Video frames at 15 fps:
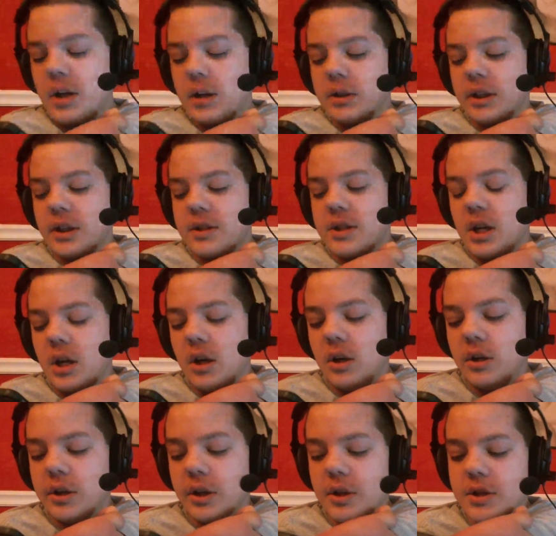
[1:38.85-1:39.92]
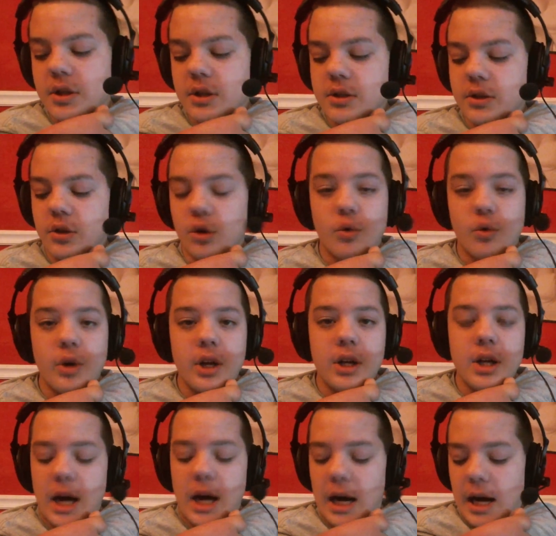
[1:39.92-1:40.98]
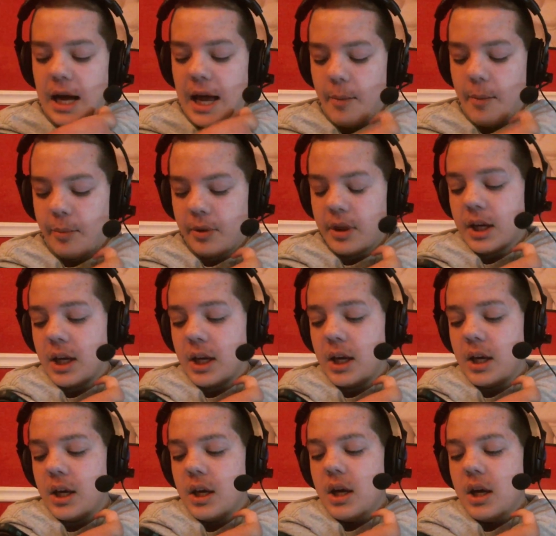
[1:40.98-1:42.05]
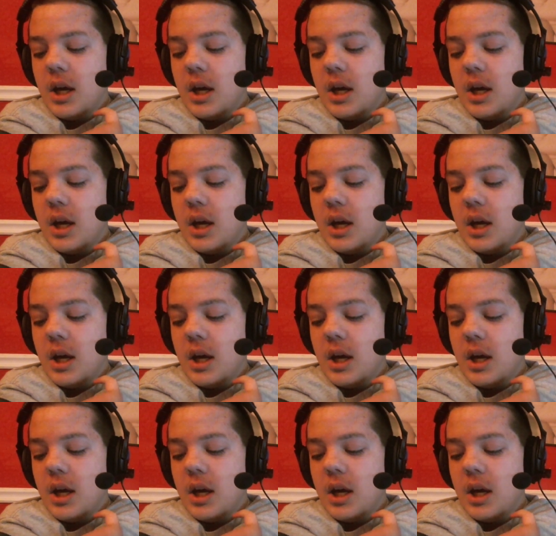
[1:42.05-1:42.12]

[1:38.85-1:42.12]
Click install, and you're going to see this little grid app thingy.